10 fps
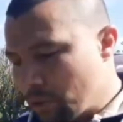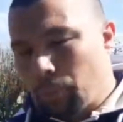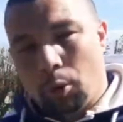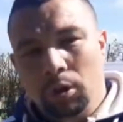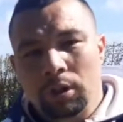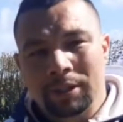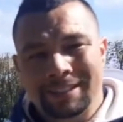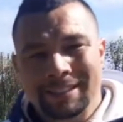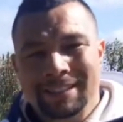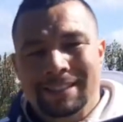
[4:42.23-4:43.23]
the ball,
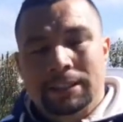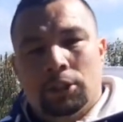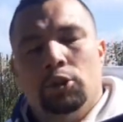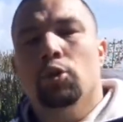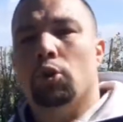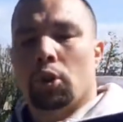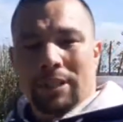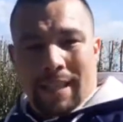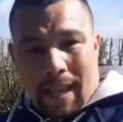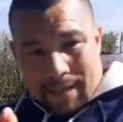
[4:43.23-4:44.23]
you
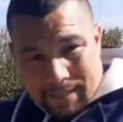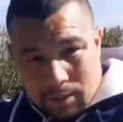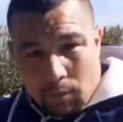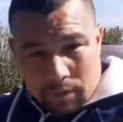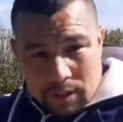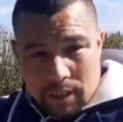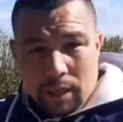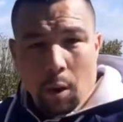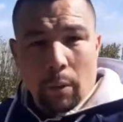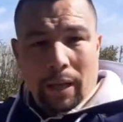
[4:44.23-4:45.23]
contest, obviously,
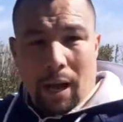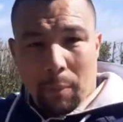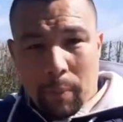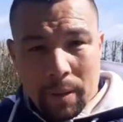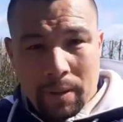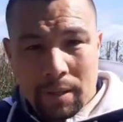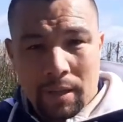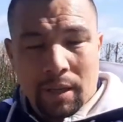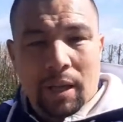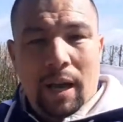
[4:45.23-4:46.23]
going up
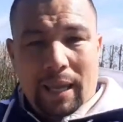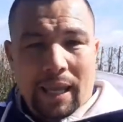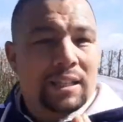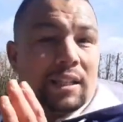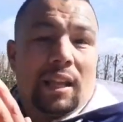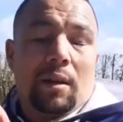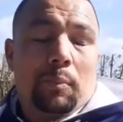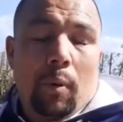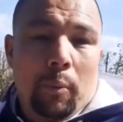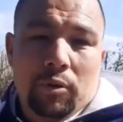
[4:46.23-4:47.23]
against another
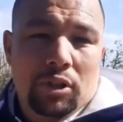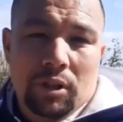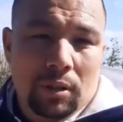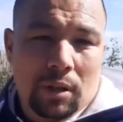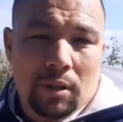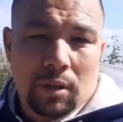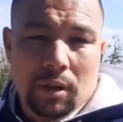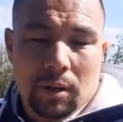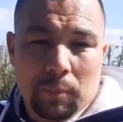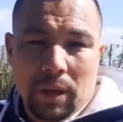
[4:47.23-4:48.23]
opposition
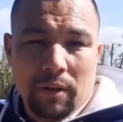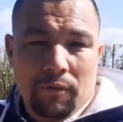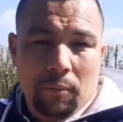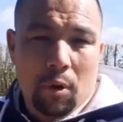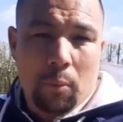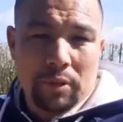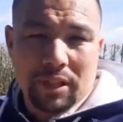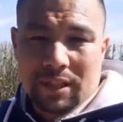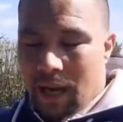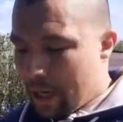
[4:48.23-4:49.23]
player from the opposite
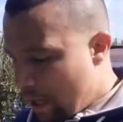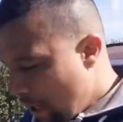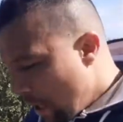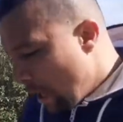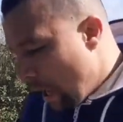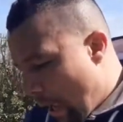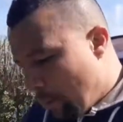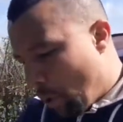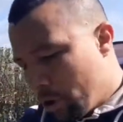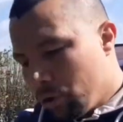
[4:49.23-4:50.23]
side. And
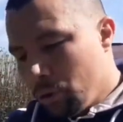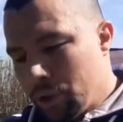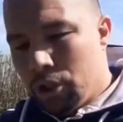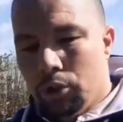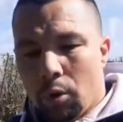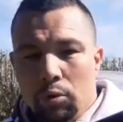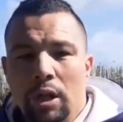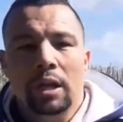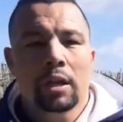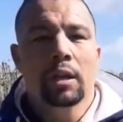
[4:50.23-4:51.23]
what you do is you're
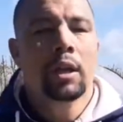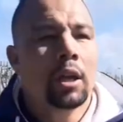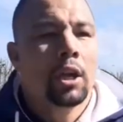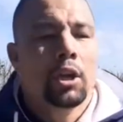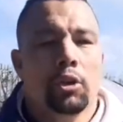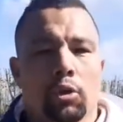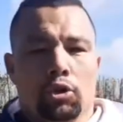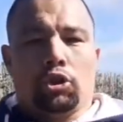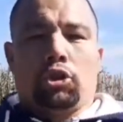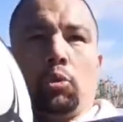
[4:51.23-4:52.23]
not
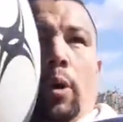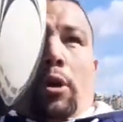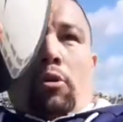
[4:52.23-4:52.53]
square